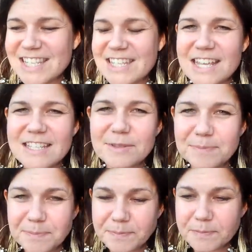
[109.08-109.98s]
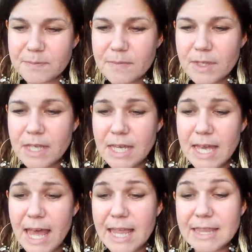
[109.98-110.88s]
and it says,
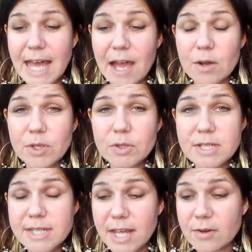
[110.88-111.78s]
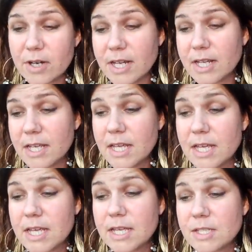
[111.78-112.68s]
Allow your integrity
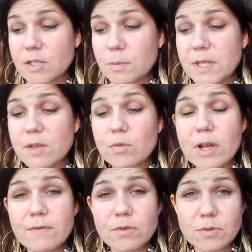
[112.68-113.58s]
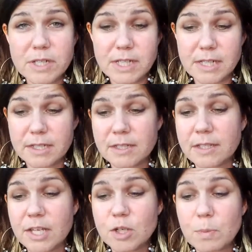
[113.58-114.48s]
to be the referee
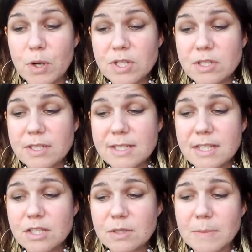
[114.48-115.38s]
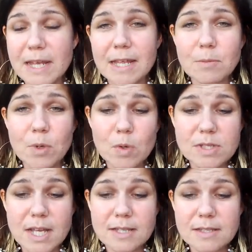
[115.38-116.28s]
in your personal decision making
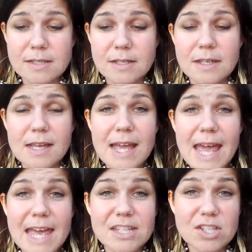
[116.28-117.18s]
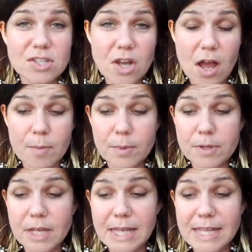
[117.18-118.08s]
process. And stop
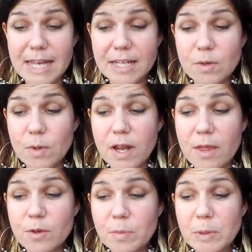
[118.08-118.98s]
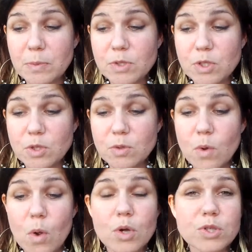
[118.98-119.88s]
letting what other people do
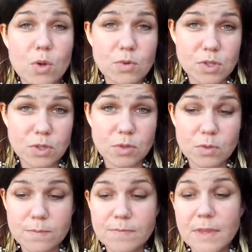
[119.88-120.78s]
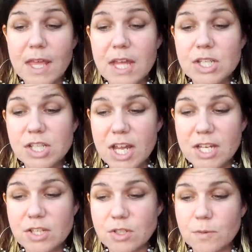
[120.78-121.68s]
or don't do
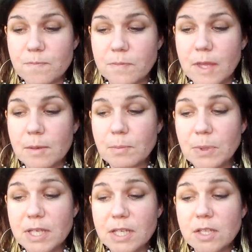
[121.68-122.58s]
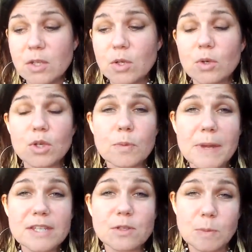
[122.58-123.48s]
change you. Be who you're
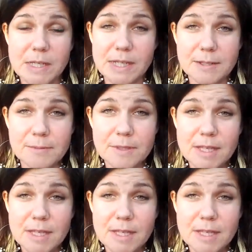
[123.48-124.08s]
meant to be